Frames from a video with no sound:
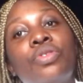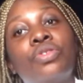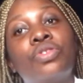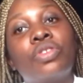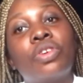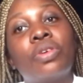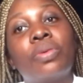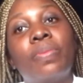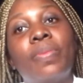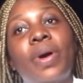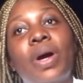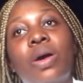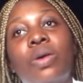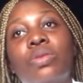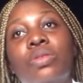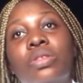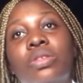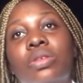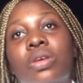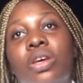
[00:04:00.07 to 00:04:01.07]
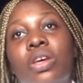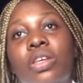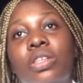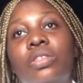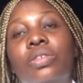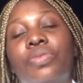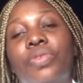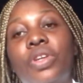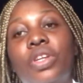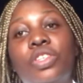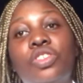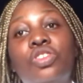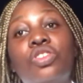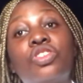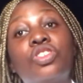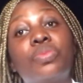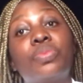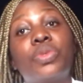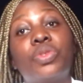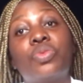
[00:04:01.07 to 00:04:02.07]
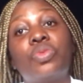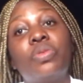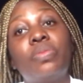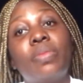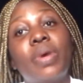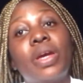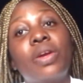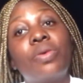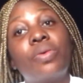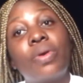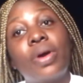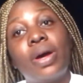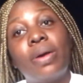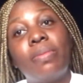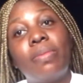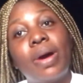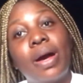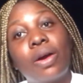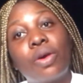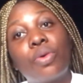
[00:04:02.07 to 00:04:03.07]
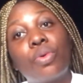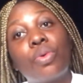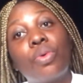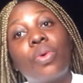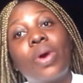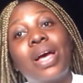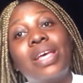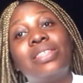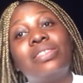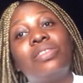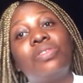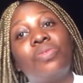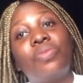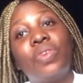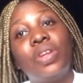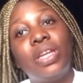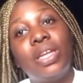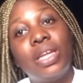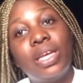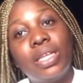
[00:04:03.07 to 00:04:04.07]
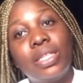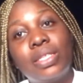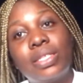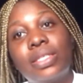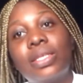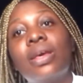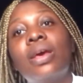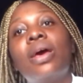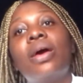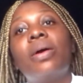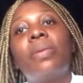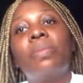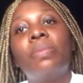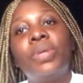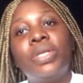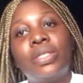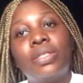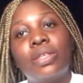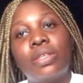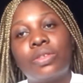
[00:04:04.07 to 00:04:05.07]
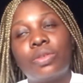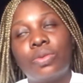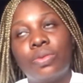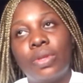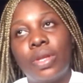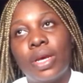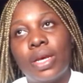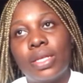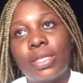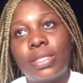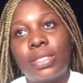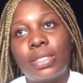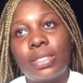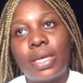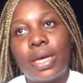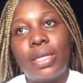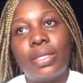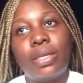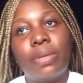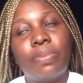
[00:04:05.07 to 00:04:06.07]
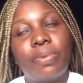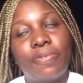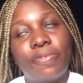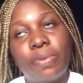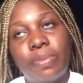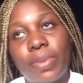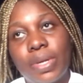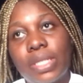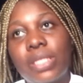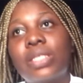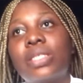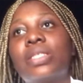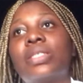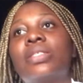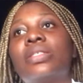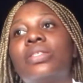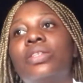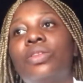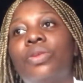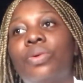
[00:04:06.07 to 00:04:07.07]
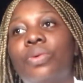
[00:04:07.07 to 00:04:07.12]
to talk about the relationship between micro and macro as it relates business owners and their performances.